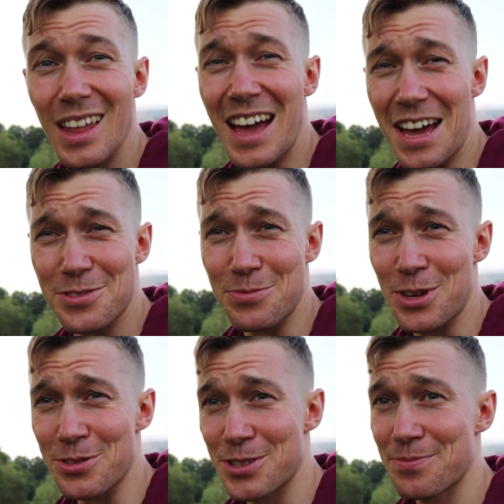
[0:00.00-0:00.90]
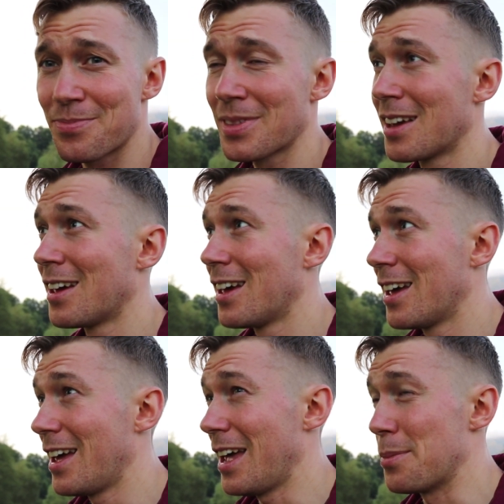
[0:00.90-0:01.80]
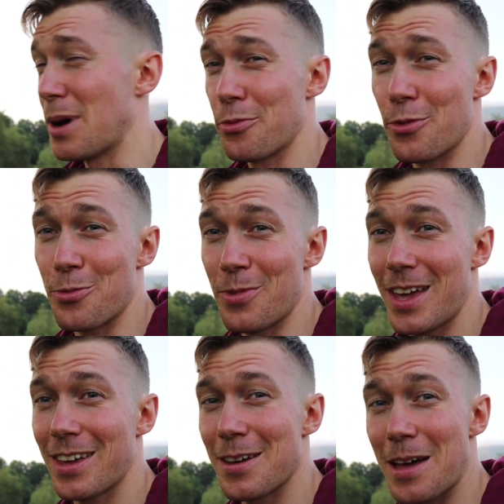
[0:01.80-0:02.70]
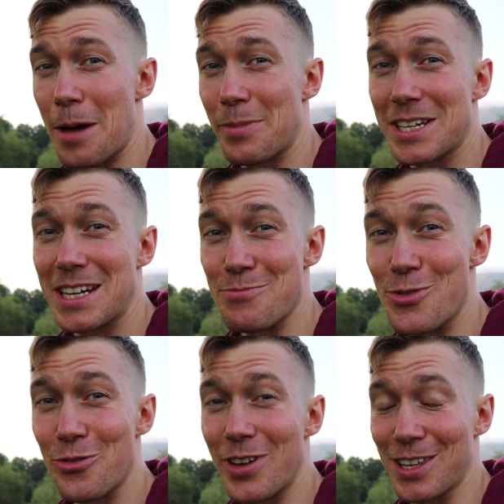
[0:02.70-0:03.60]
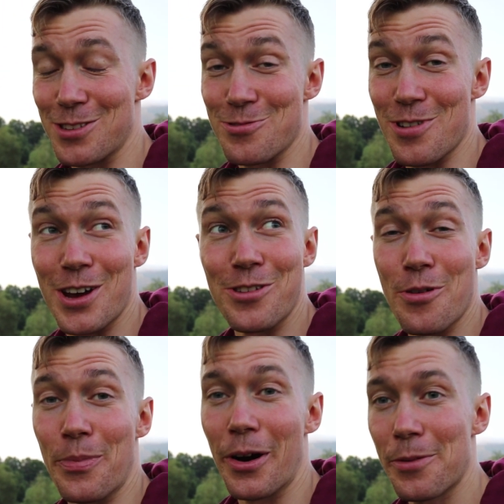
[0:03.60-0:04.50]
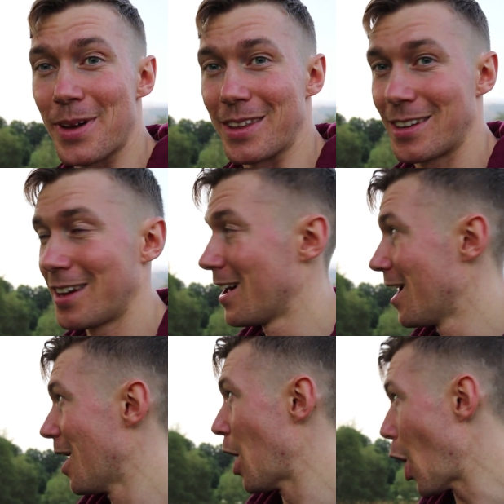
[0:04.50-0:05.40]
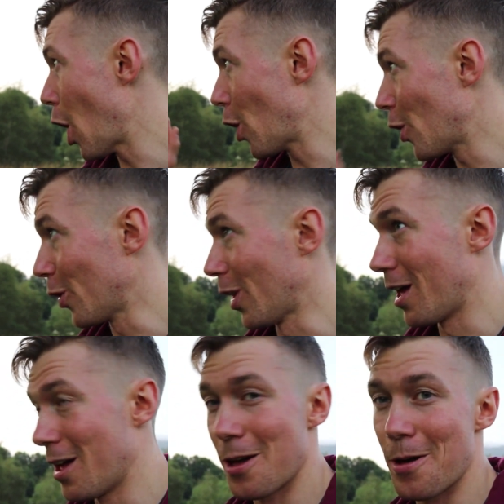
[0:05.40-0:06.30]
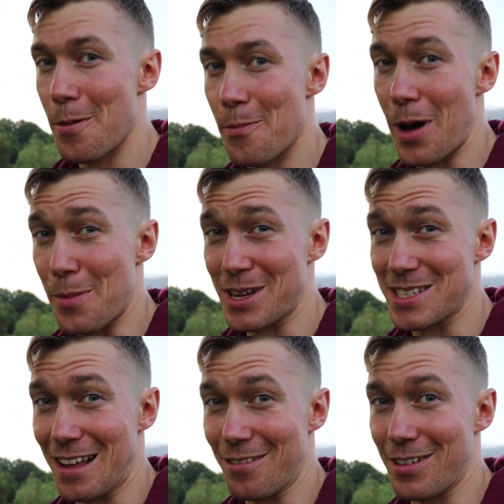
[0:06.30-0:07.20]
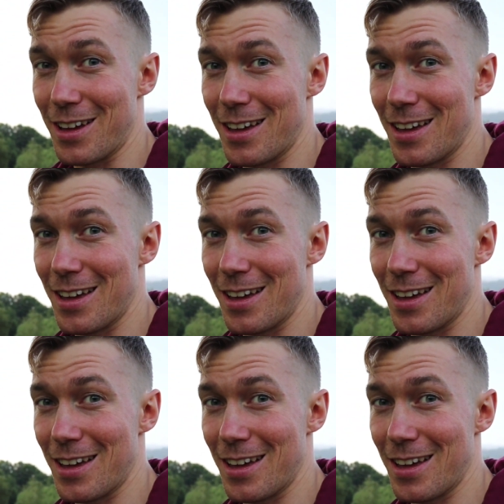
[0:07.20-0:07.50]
I have some news. In about 1 week, I'm actually moving to a new apartment all by myself.